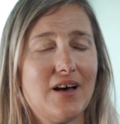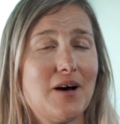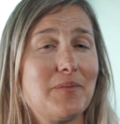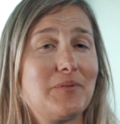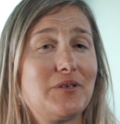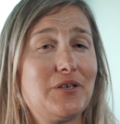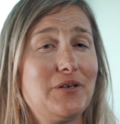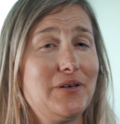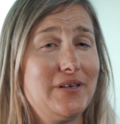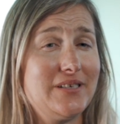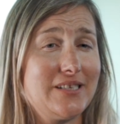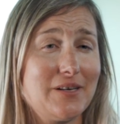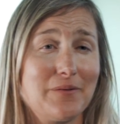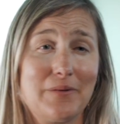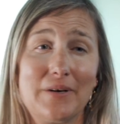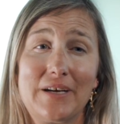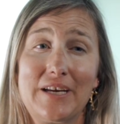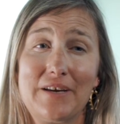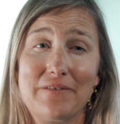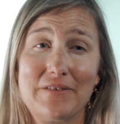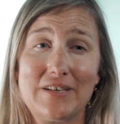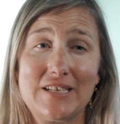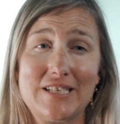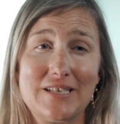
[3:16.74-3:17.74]
the opportunities that
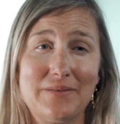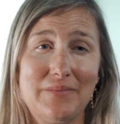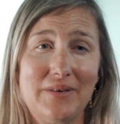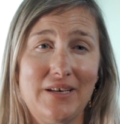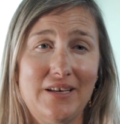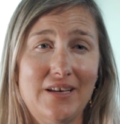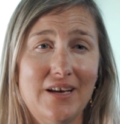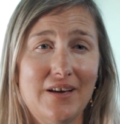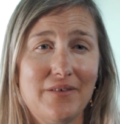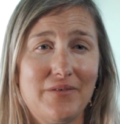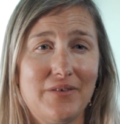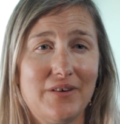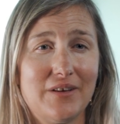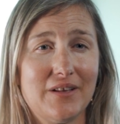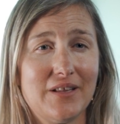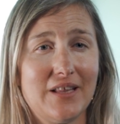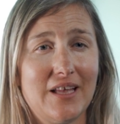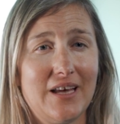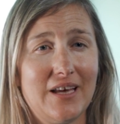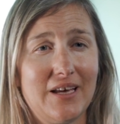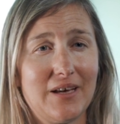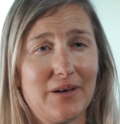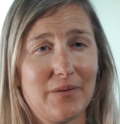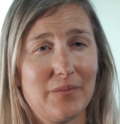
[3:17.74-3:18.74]
were given to me. I feel
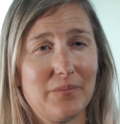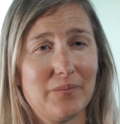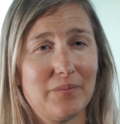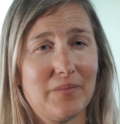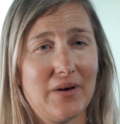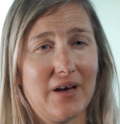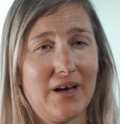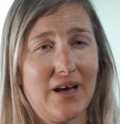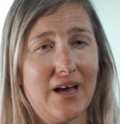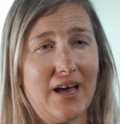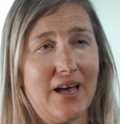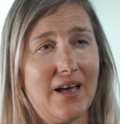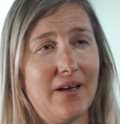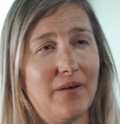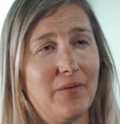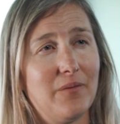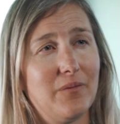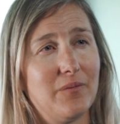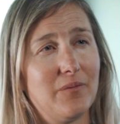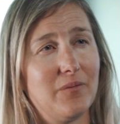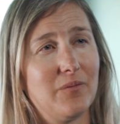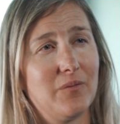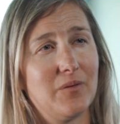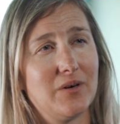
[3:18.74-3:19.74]
like
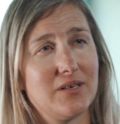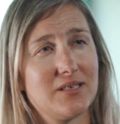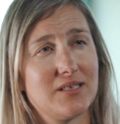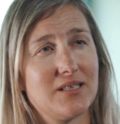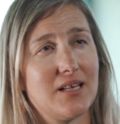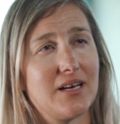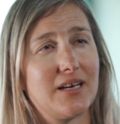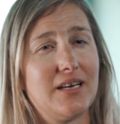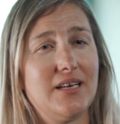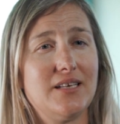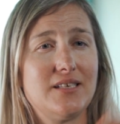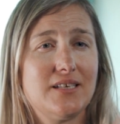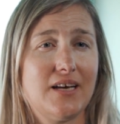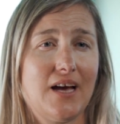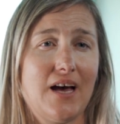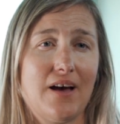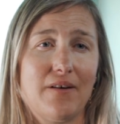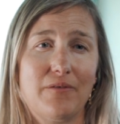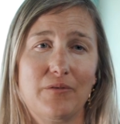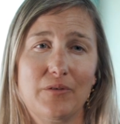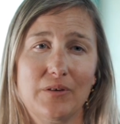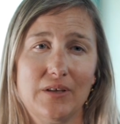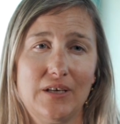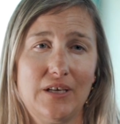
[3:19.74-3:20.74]
I was lucky to
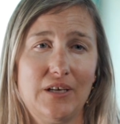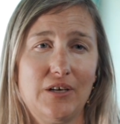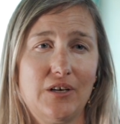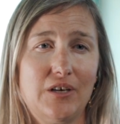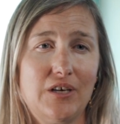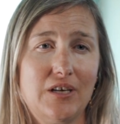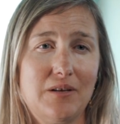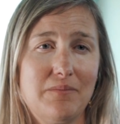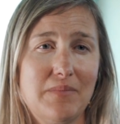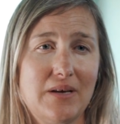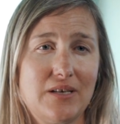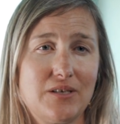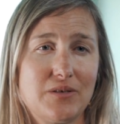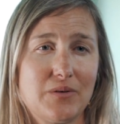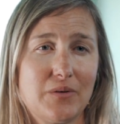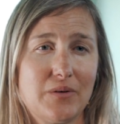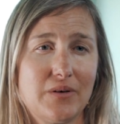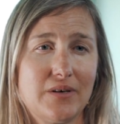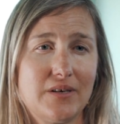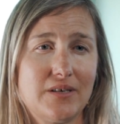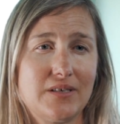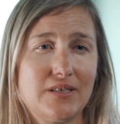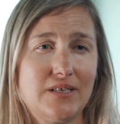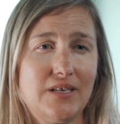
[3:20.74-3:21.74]
have really good
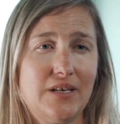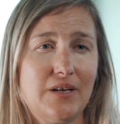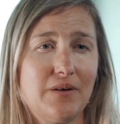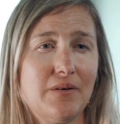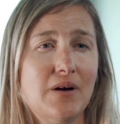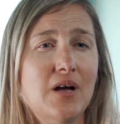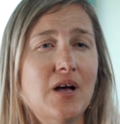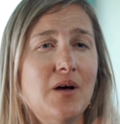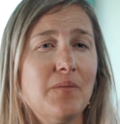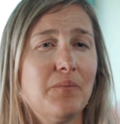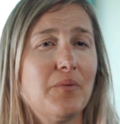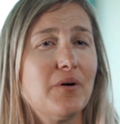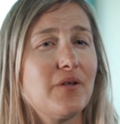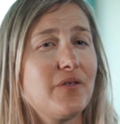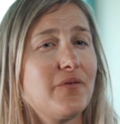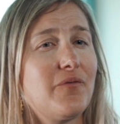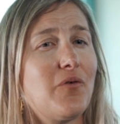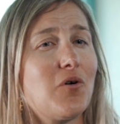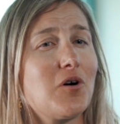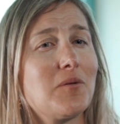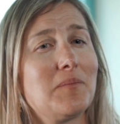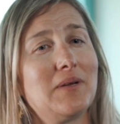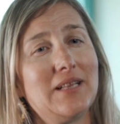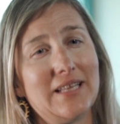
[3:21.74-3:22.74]
mentors, both
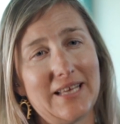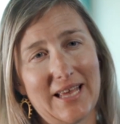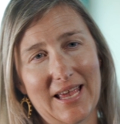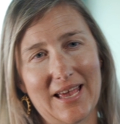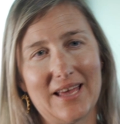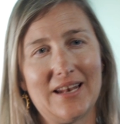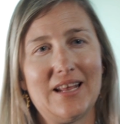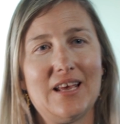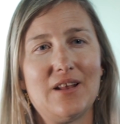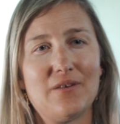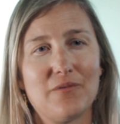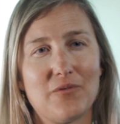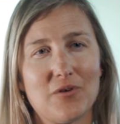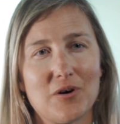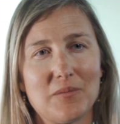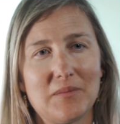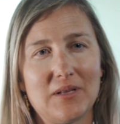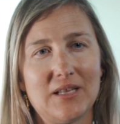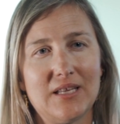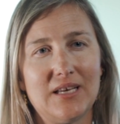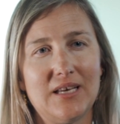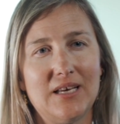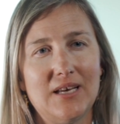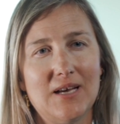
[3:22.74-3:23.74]
formally and
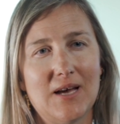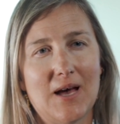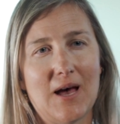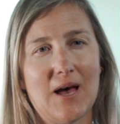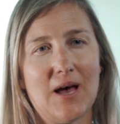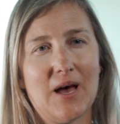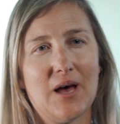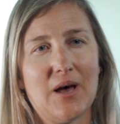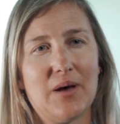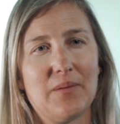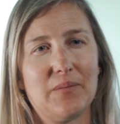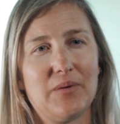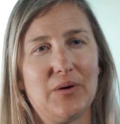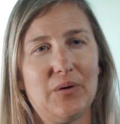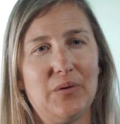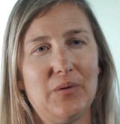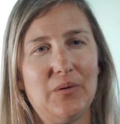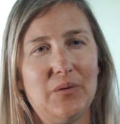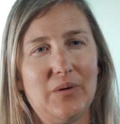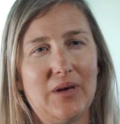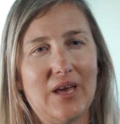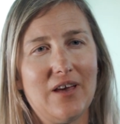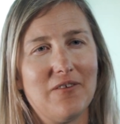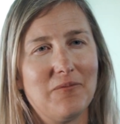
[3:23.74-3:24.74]
informally,
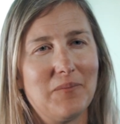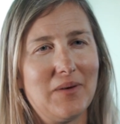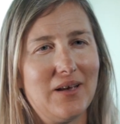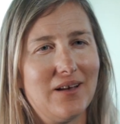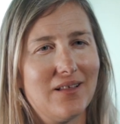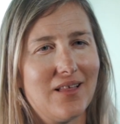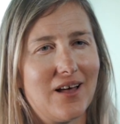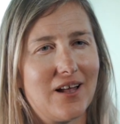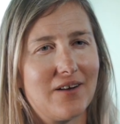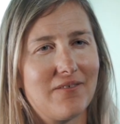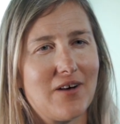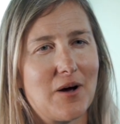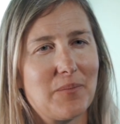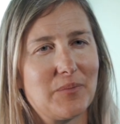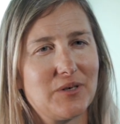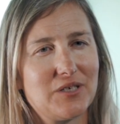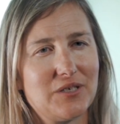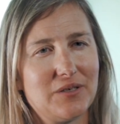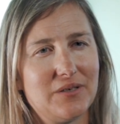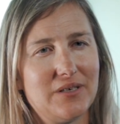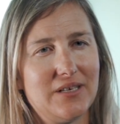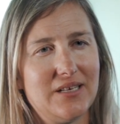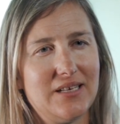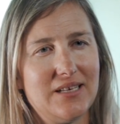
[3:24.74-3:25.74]
who gave me a lot of
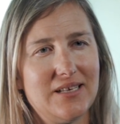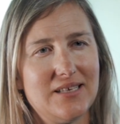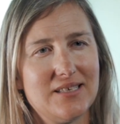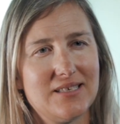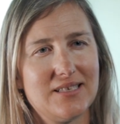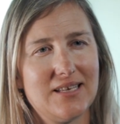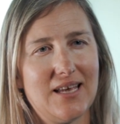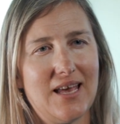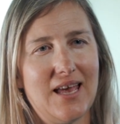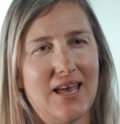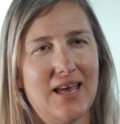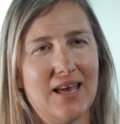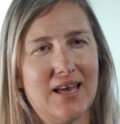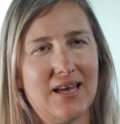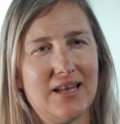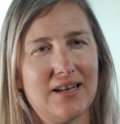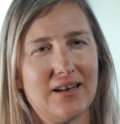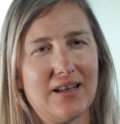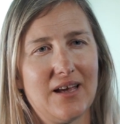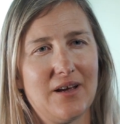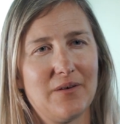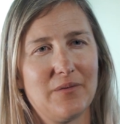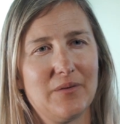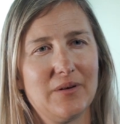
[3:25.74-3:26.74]
opportunities,
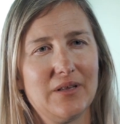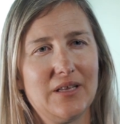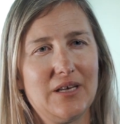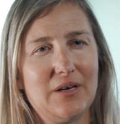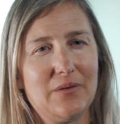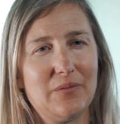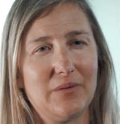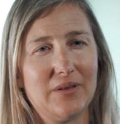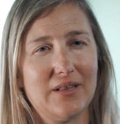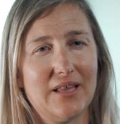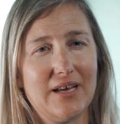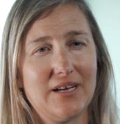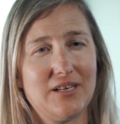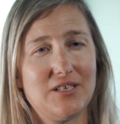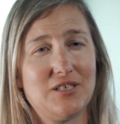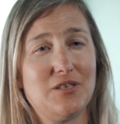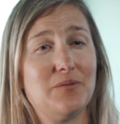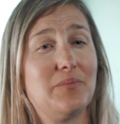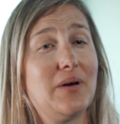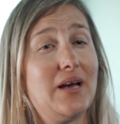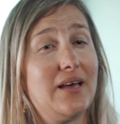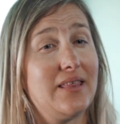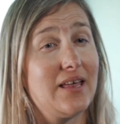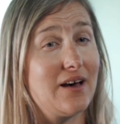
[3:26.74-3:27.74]
and I really would like
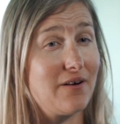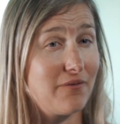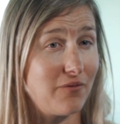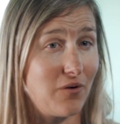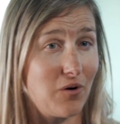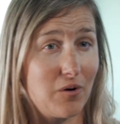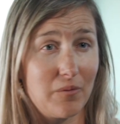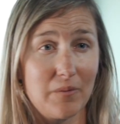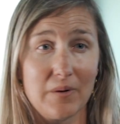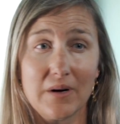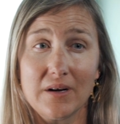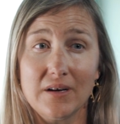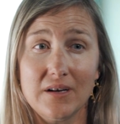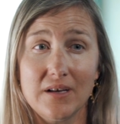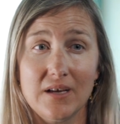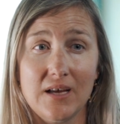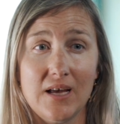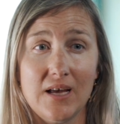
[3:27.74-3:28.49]
to pay that forward.